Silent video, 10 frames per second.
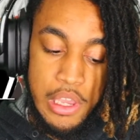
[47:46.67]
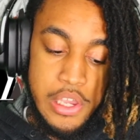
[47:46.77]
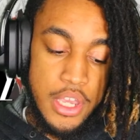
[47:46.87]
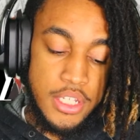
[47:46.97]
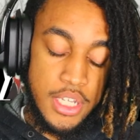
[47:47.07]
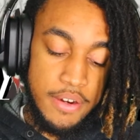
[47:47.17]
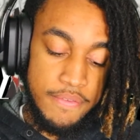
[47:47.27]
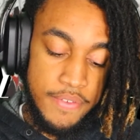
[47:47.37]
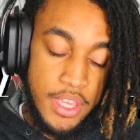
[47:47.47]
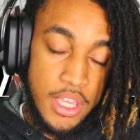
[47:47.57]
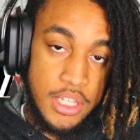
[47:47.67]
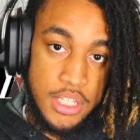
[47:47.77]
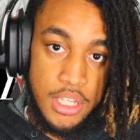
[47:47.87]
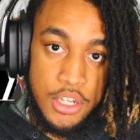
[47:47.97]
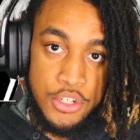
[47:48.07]
It's a
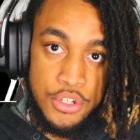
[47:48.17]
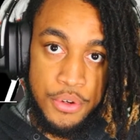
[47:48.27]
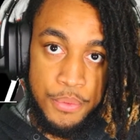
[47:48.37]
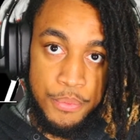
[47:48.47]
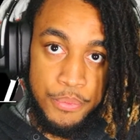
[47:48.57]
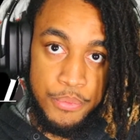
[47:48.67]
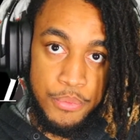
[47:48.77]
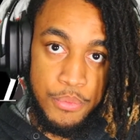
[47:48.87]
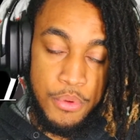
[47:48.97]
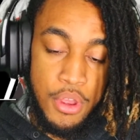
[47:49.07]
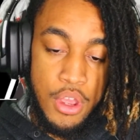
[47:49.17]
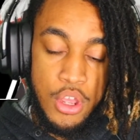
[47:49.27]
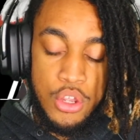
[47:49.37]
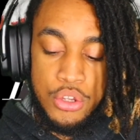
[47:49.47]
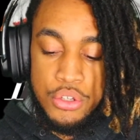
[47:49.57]
conveniency issue.
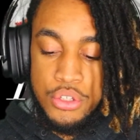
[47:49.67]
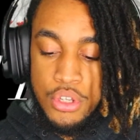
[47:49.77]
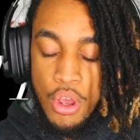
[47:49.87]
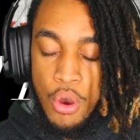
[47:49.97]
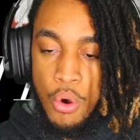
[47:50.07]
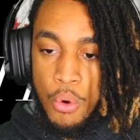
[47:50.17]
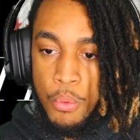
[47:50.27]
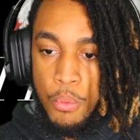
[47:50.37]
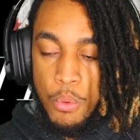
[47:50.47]
So